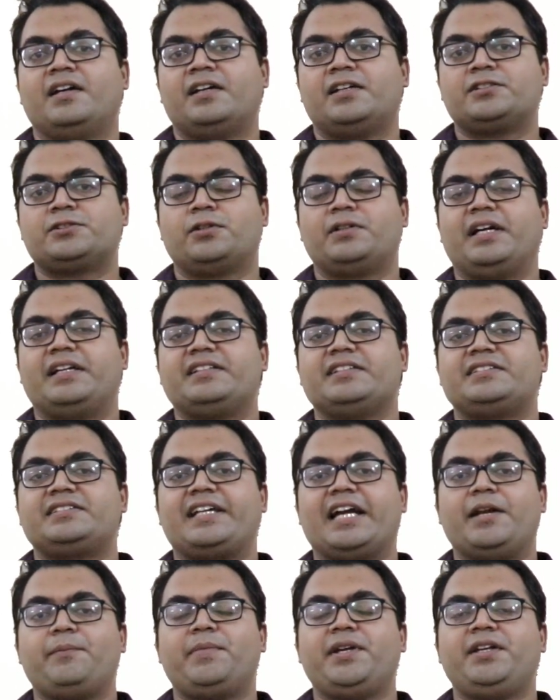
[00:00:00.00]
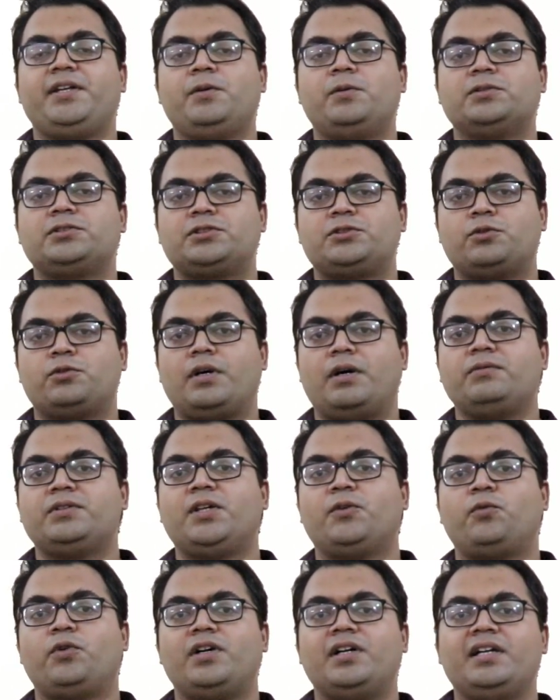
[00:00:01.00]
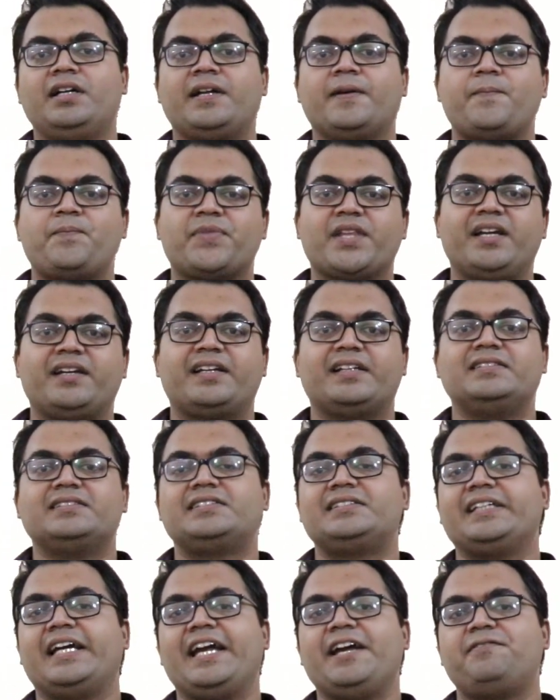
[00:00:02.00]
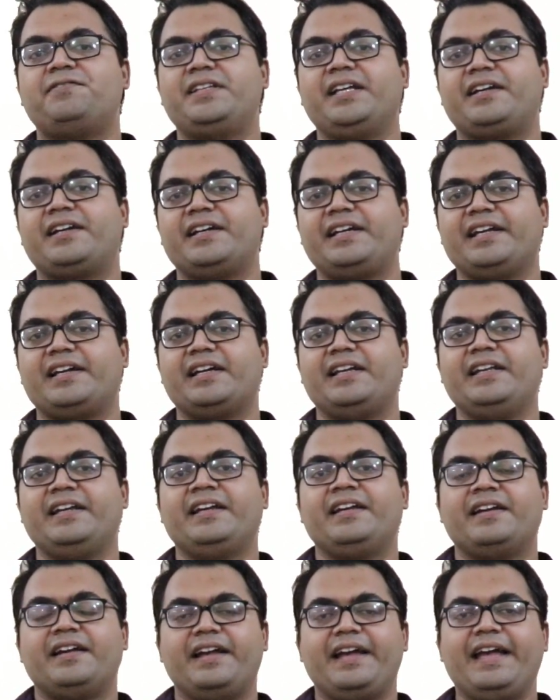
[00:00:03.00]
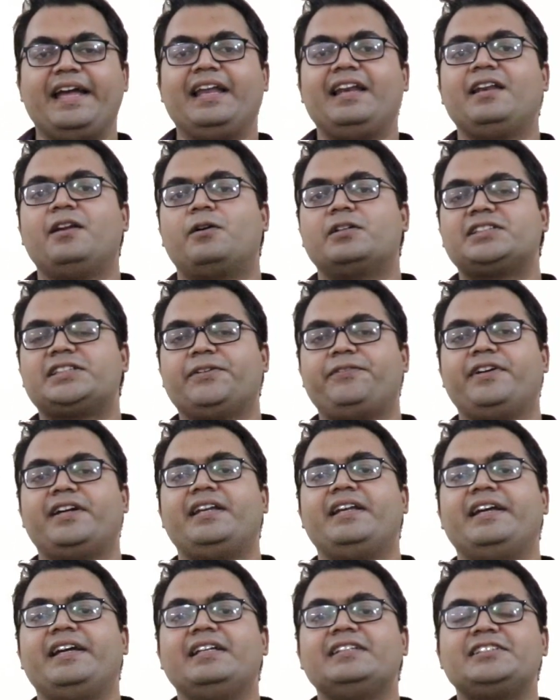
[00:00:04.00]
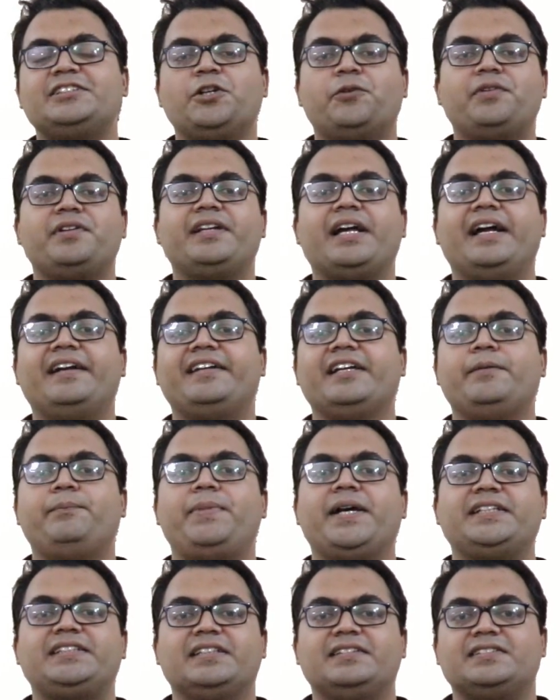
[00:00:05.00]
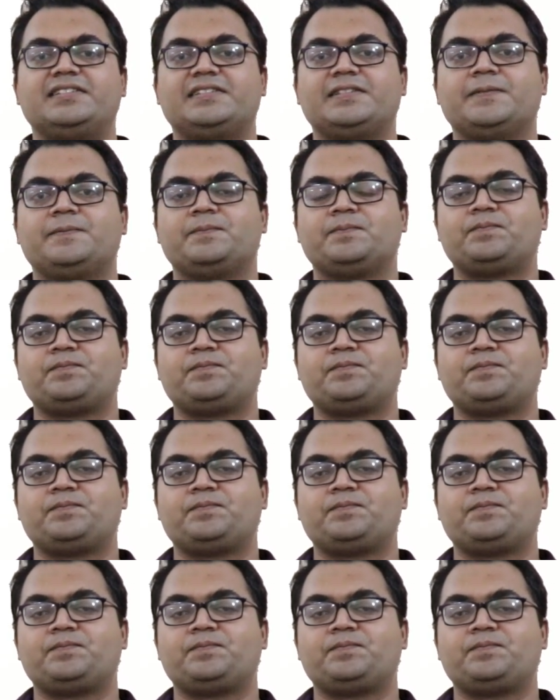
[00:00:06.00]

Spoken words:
so that it can be used throughout the world. It can save the critically ill or severely ill COVID-19 patients.